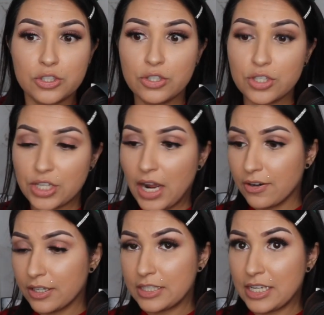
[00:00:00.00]
to the
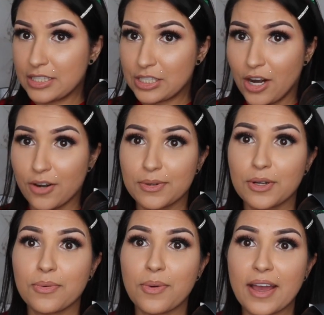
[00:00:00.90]
shower, takes a shower
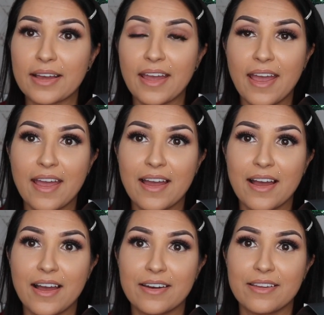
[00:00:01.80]
real quick,
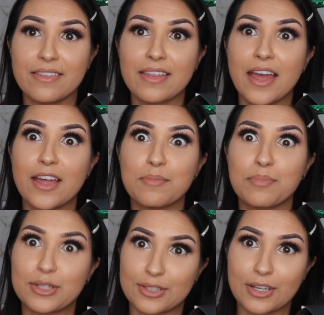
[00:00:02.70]
and then
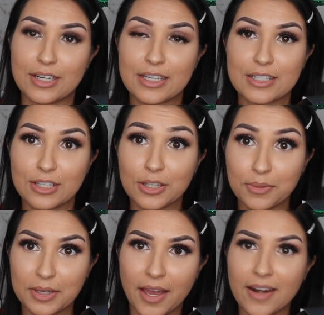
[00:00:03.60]
puts on his
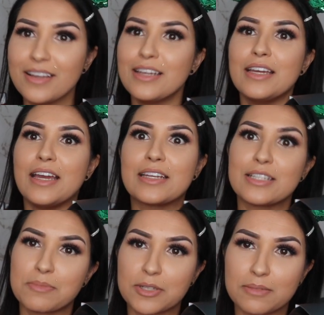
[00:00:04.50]
cologne again, and
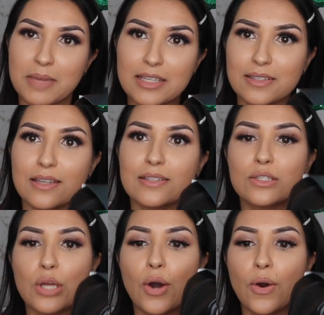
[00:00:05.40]
he smells amazing.
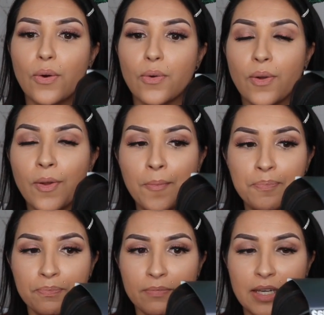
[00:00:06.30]
So,
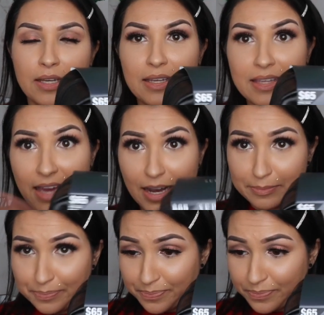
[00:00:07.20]
yeah.
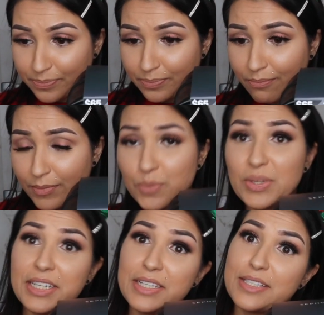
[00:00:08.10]

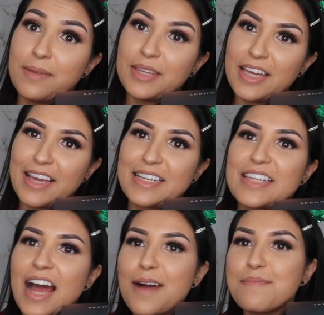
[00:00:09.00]
We needed something
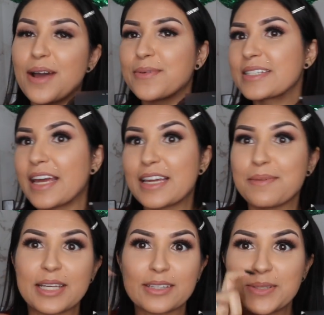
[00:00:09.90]
ASAP. I was getting
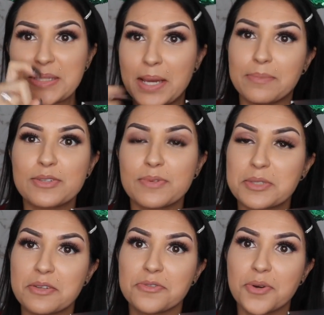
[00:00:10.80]
him, like, little samples
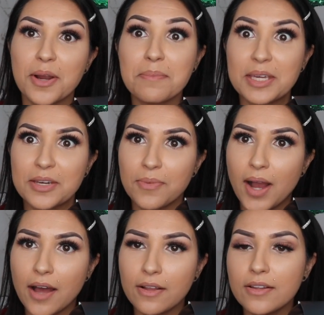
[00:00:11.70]
from Sephora
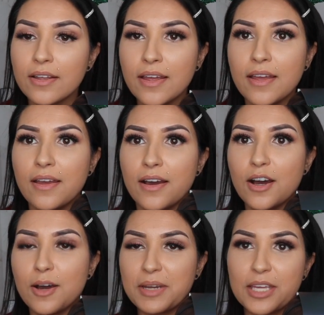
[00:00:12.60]
meanwhile,
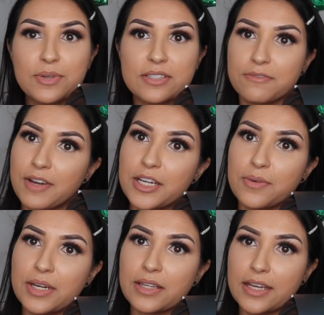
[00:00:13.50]
and he wasn't
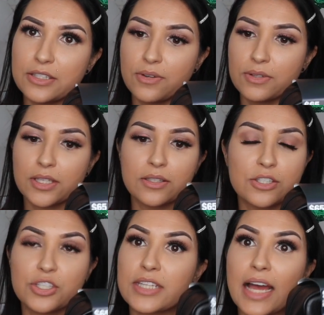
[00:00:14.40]
finding what he liked, so I was like,
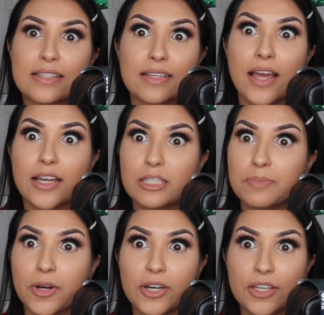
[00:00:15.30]
let's just ask an
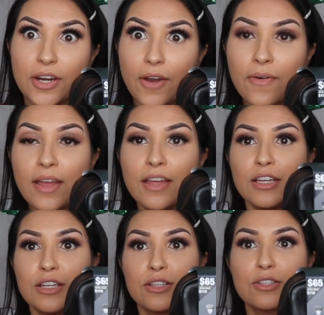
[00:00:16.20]
expert, you know?
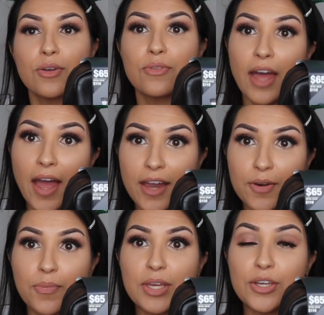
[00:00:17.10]
So
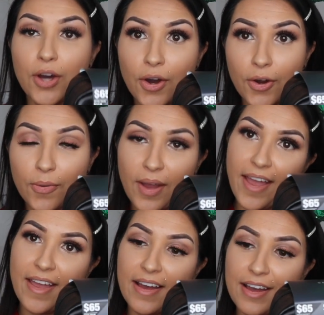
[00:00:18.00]
then we go,
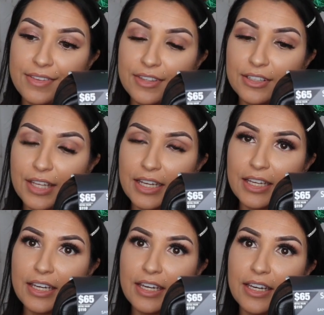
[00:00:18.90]
and the
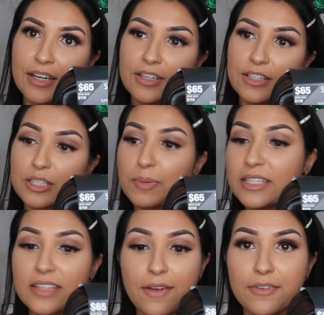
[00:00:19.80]
lady
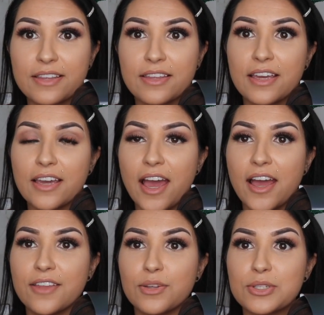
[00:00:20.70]
explains everything,
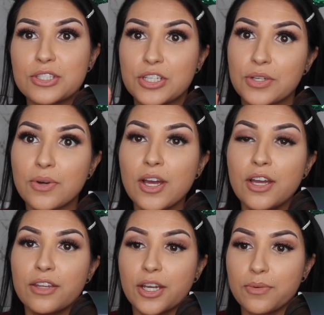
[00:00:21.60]
and there was two.
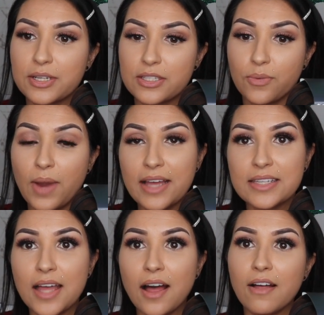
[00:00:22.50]
There was the
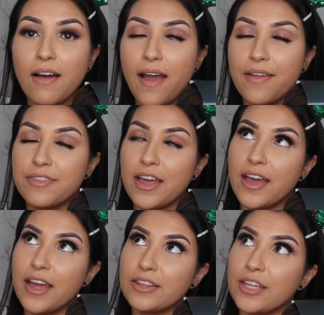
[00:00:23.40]
YSL, and
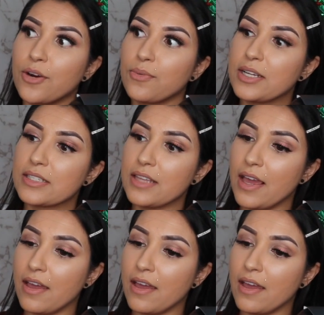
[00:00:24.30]
then there was